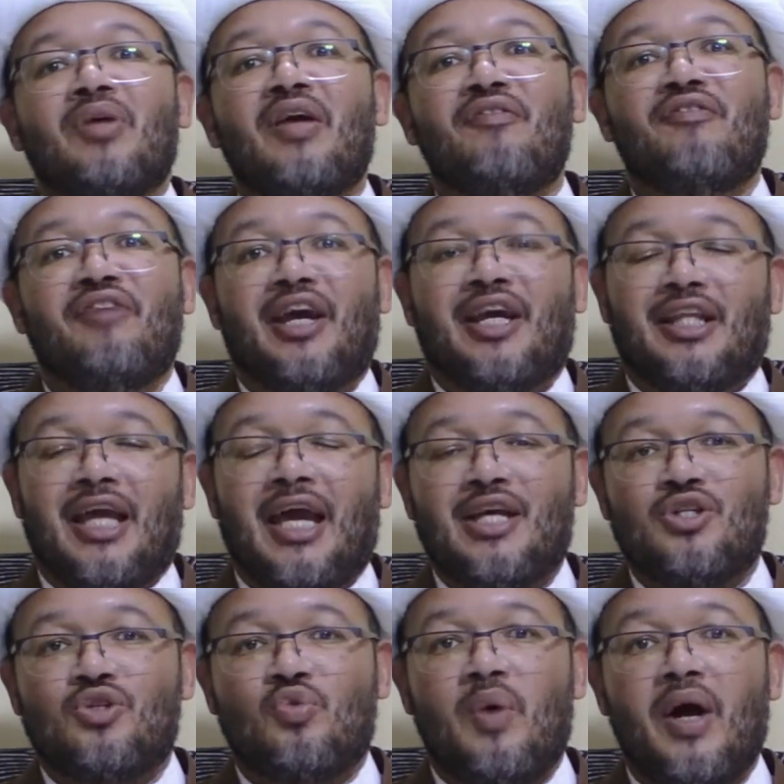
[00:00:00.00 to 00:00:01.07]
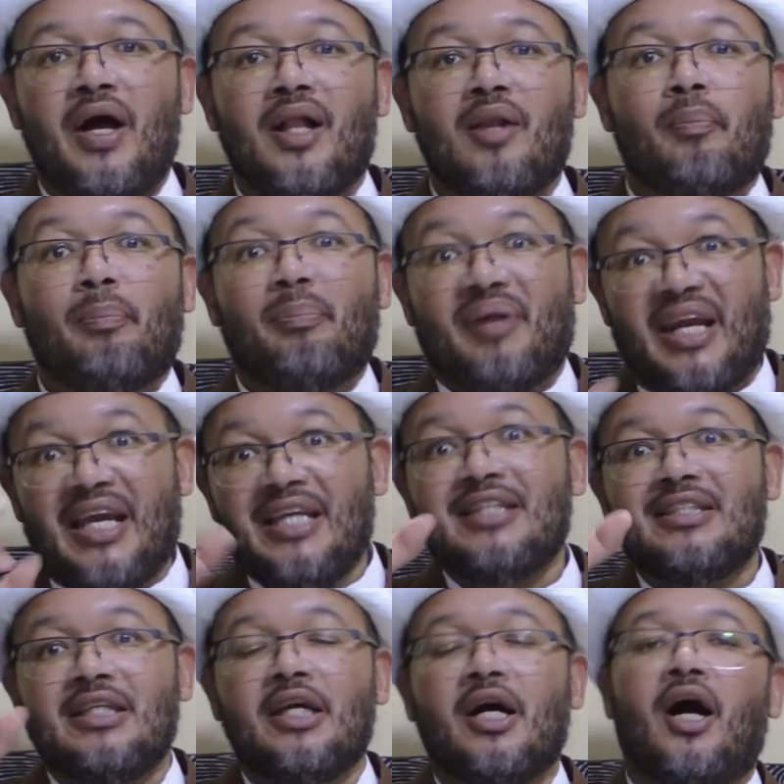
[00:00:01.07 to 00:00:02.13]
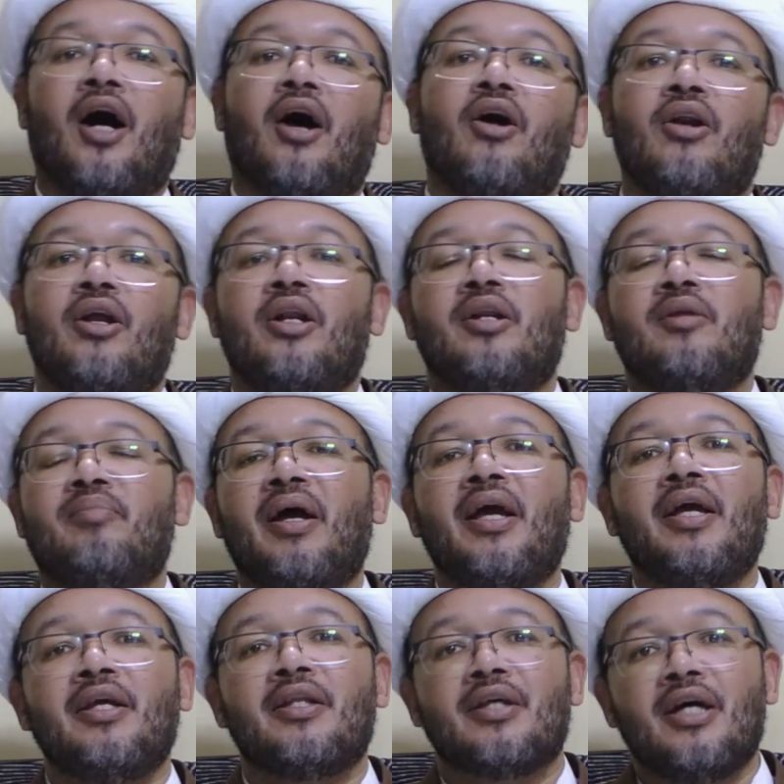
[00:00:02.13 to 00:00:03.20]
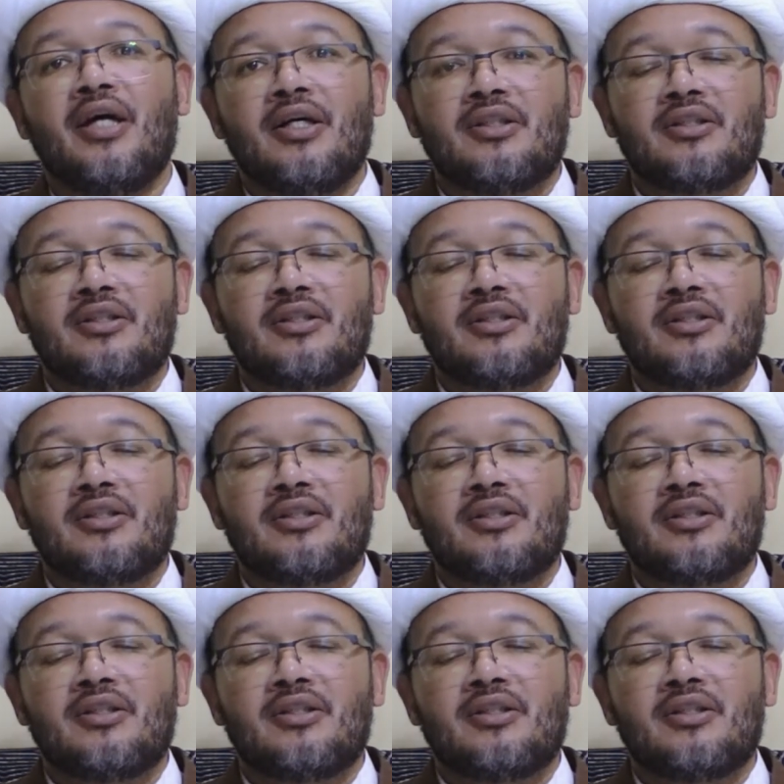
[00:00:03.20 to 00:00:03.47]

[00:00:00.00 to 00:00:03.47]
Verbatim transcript: effect as well, praising Ahlul Bayt,